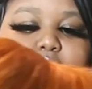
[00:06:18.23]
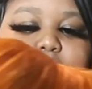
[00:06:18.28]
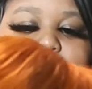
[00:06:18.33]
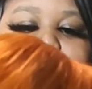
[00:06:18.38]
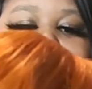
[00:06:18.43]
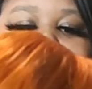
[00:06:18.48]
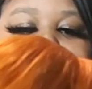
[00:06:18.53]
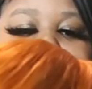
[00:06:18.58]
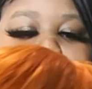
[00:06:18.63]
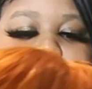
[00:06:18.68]

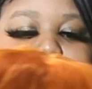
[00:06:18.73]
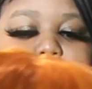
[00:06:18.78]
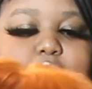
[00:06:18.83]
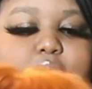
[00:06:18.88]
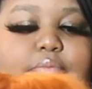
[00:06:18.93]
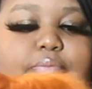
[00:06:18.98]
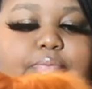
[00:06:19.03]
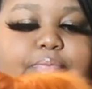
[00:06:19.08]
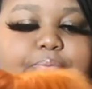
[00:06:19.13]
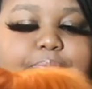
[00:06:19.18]
But I don't
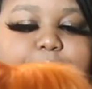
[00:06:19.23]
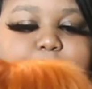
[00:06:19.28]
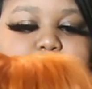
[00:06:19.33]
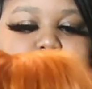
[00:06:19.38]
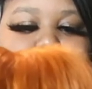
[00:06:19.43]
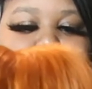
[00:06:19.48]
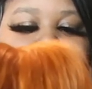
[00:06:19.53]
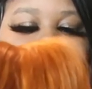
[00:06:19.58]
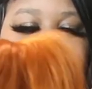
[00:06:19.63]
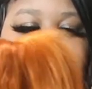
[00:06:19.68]
know.
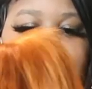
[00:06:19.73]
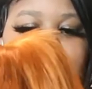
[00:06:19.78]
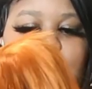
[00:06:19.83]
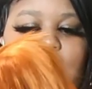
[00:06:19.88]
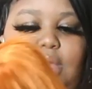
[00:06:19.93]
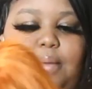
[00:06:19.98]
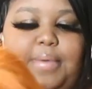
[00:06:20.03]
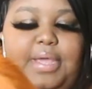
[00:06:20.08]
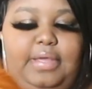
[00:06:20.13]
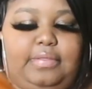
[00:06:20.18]

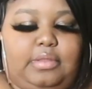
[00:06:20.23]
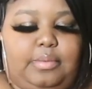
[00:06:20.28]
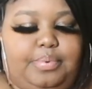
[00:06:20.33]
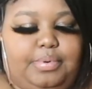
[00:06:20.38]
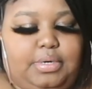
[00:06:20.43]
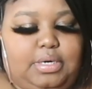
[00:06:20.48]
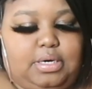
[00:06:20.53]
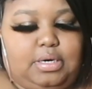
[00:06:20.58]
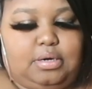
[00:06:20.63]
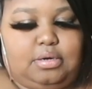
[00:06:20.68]
I'm gonna have to
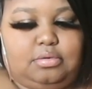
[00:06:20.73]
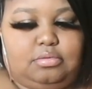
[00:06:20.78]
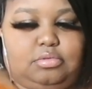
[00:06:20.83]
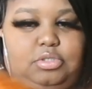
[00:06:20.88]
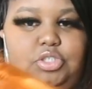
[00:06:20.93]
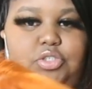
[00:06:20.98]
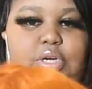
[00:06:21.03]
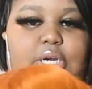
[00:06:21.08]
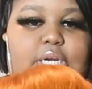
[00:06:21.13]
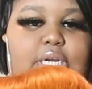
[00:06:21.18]
put it on,
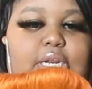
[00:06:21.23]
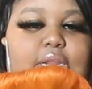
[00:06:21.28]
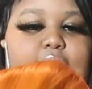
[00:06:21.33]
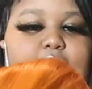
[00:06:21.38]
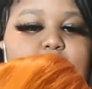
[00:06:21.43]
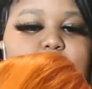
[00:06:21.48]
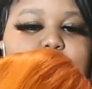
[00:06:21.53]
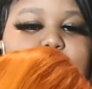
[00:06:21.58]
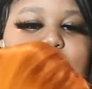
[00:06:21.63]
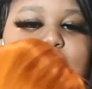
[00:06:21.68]
straighten it
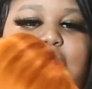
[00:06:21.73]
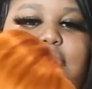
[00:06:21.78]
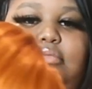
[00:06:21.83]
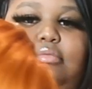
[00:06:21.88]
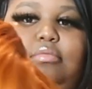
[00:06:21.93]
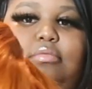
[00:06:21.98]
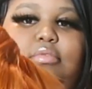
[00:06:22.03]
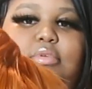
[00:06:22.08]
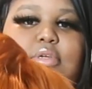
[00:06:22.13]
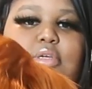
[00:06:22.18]
out.
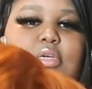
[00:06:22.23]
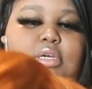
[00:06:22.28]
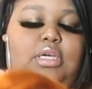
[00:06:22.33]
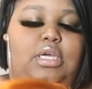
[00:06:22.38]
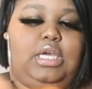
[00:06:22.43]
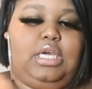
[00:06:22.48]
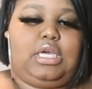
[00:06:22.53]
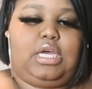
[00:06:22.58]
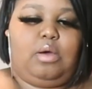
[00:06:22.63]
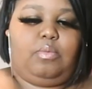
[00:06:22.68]

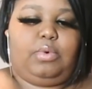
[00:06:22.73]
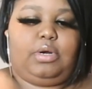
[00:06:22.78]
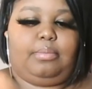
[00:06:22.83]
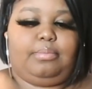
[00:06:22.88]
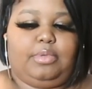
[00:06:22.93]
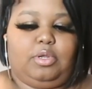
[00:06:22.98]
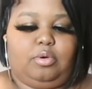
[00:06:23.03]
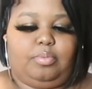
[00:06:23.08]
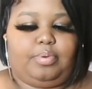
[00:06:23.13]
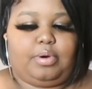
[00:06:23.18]
It come with a
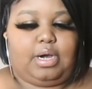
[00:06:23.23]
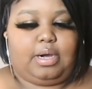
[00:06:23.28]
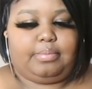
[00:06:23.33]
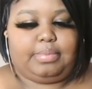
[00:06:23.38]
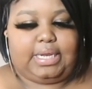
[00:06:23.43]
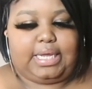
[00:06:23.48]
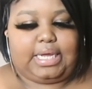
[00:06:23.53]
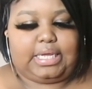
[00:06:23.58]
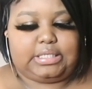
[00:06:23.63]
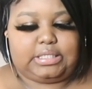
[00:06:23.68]
middle part,
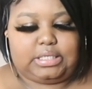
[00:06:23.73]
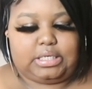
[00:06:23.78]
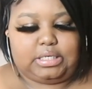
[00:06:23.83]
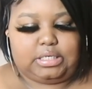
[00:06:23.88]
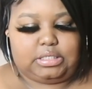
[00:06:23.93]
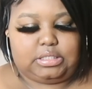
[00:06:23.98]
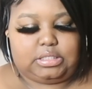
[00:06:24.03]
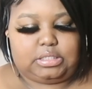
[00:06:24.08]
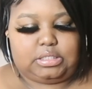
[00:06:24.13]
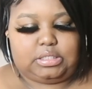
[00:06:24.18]
but like I
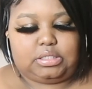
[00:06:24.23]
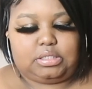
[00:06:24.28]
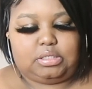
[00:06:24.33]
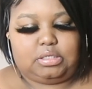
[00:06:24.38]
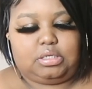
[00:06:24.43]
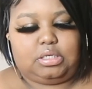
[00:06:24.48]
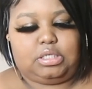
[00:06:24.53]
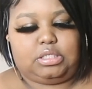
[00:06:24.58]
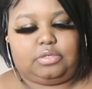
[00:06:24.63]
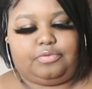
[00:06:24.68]
said,
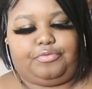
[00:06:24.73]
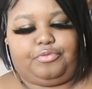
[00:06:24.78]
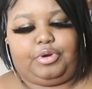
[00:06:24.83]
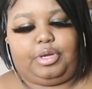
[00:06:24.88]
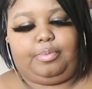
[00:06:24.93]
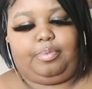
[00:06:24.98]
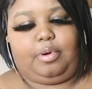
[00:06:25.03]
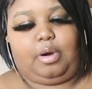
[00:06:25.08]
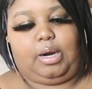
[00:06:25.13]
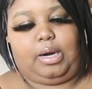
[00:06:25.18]
it's a
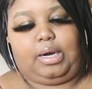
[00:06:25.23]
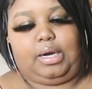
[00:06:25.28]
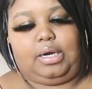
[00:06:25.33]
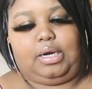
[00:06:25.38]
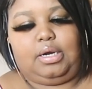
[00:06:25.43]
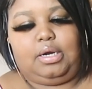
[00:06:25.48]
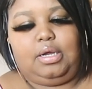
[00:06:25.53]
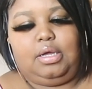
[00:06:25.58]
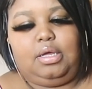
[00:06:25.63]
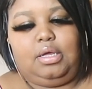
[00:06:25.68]
free
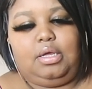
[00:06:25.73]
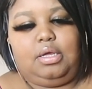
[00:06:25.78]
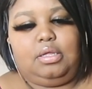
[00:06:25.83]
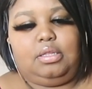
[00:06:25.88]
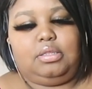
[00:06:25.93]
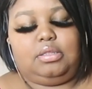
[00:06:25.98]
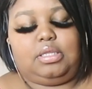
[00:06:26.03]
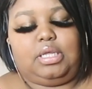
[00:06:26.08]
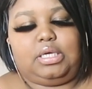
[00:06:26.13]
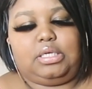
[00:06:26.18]
part
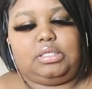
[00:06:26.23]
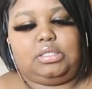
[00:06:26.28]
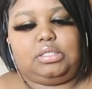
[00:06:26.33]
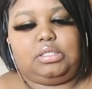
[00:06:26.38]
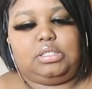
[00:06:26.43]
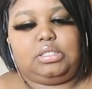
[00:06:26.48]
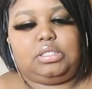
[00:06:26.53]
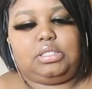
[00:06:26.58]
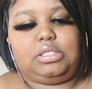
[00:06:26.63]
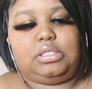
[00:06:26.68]

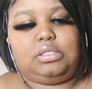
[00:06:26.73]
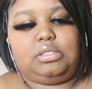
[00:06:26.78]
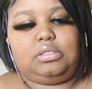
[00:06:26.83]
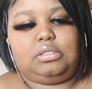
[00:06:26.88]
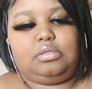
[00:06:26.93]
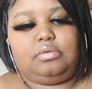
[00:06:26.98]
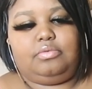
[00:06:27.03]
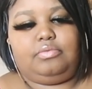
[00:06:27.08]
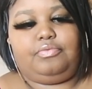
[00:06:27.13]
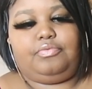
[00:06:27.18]
lace
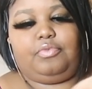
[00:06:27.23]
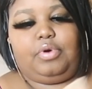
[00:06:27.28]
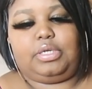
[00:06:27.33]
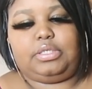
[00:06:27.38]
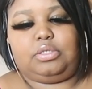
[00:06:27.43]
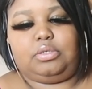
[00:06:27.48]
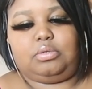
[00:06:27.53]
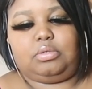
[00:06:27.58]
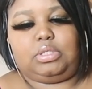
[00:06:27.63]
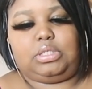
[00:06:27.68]

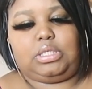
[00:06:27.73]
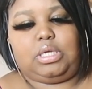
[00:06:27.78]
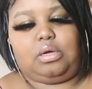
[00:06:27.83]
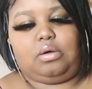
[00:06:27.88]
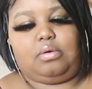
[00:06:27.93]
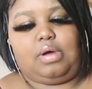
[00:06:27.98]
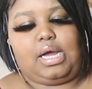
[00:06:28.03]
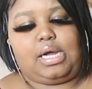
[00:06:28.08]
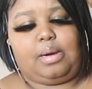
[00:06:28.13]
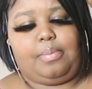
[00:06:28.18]
frontal,
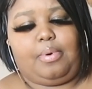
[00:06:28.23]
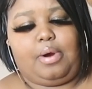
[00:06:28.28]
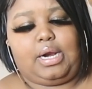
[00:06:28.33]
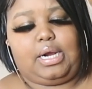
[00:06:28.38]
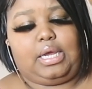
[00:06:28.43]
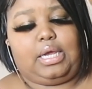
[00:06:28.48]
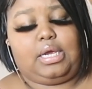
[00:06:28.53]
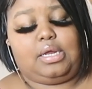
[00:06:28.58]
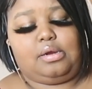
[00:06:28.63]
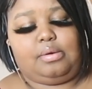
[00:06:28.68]
so I can
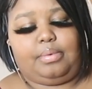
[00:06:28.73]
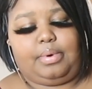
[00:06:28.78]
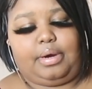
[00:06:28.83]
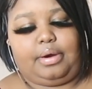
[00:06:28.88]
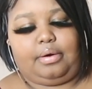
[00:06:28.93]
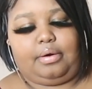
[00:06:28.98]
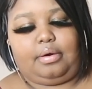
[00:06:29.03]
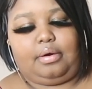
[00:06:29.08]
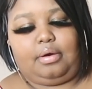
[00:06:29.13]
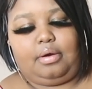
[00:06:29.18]
part it
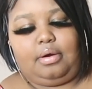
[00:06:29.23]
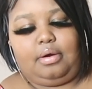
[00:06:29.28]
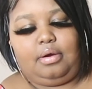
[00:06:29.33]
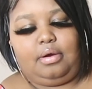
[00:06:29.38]
anywhere.